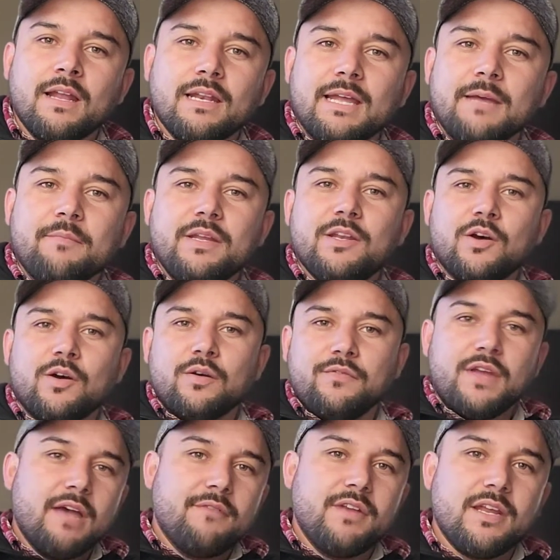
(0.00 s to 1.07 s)
Let me know if
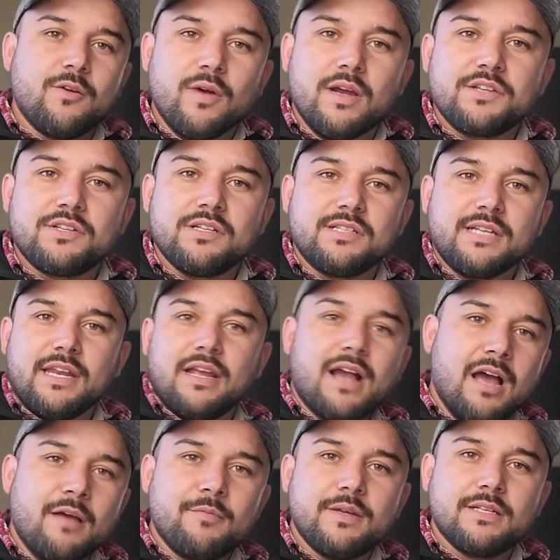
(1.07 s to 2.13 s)
you have any questions, any
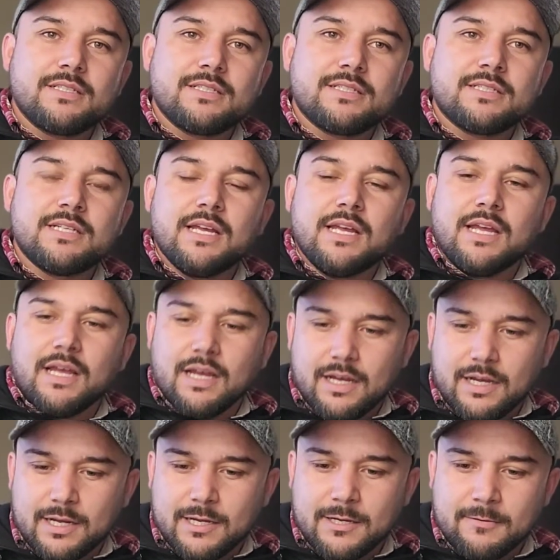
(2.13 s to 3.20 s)
comments,
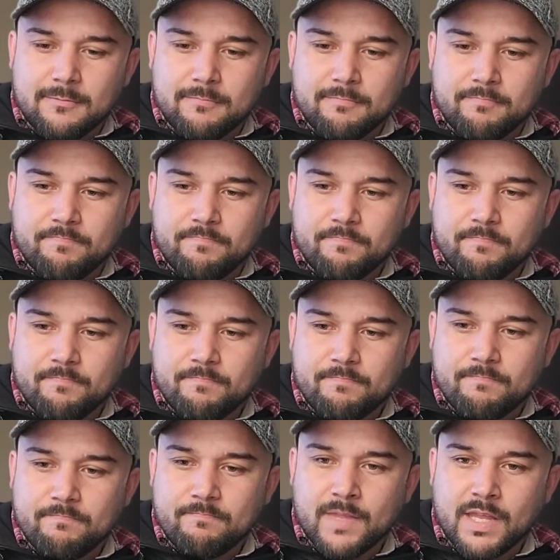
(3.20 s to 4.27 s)

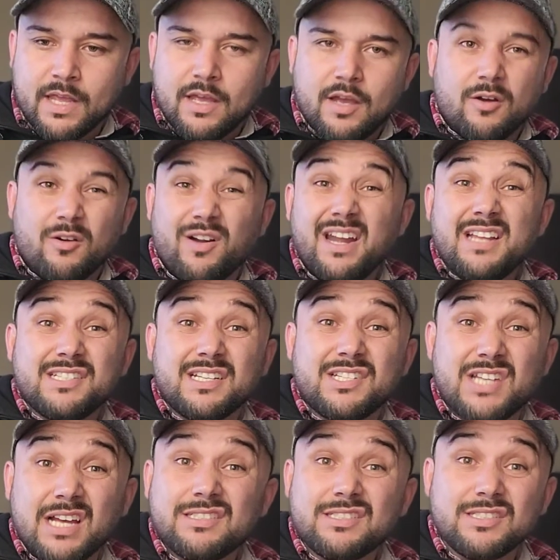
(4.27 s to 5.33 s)
or any
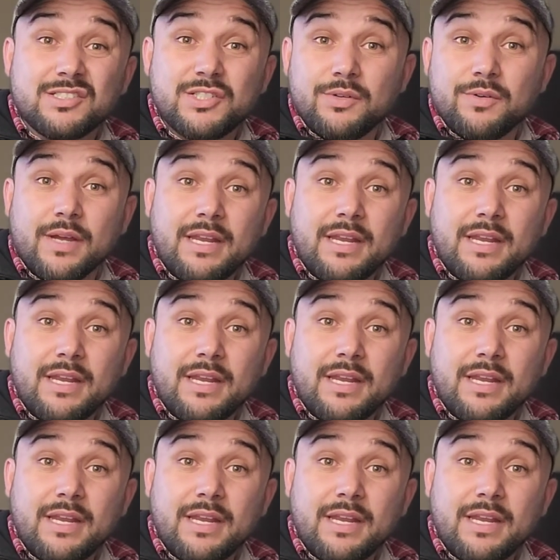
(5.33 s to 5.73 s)
suggestions too.